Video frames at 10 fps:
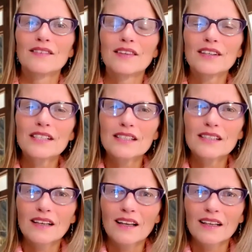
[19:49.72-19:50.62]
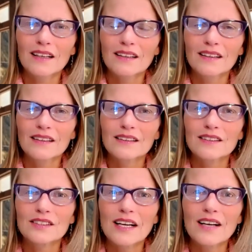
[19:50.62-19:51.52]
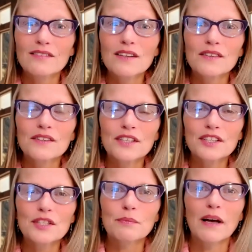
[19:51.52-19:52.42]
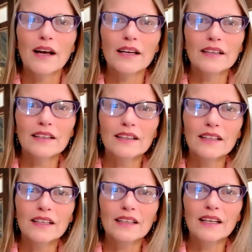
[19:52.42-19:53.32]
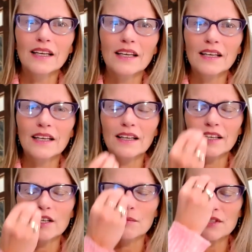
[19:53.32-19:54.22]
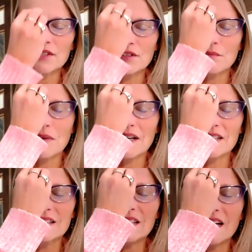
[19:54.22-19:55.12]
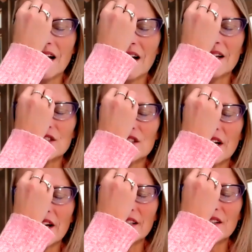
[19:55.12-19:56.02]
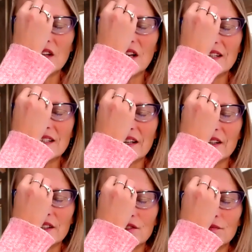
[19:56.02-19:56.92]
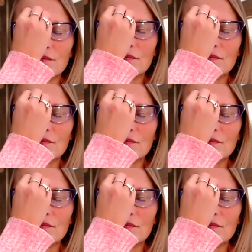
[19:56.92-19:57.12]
very subtly, travel through your spine, inhaling up into your mind's eye, shining your light there.